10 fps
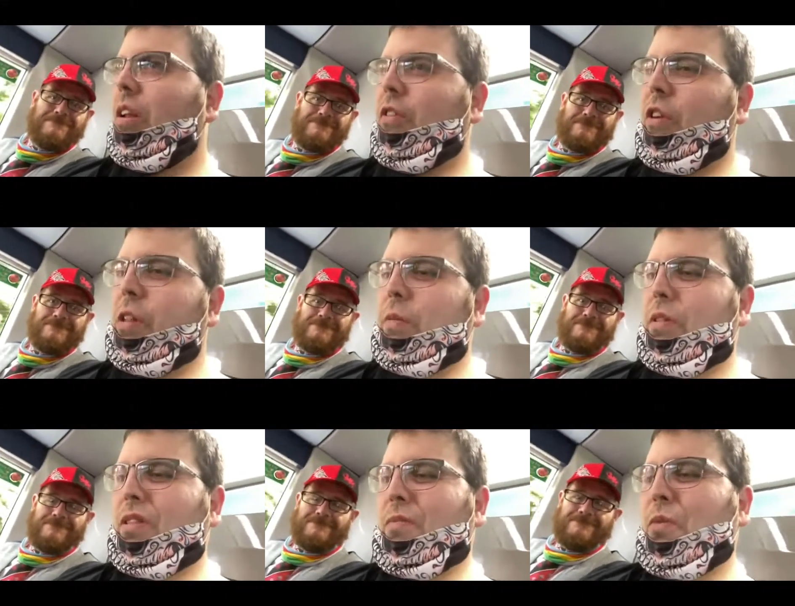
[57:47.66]
Speaker 1: just
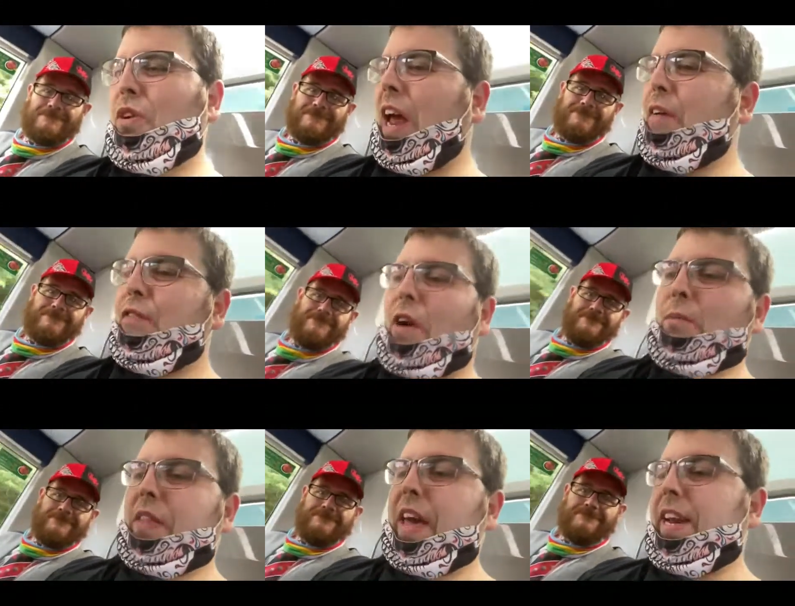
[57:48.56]
wouldn't have fun
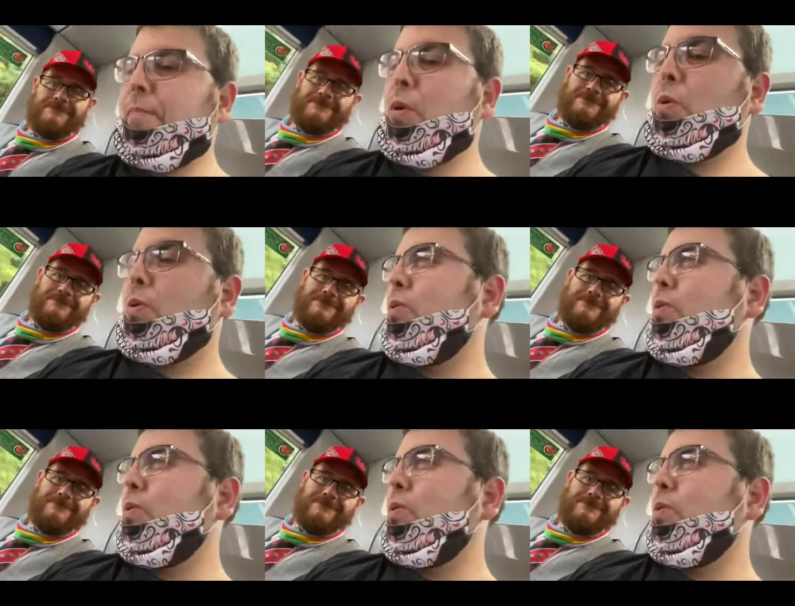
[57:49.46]
with it anymore.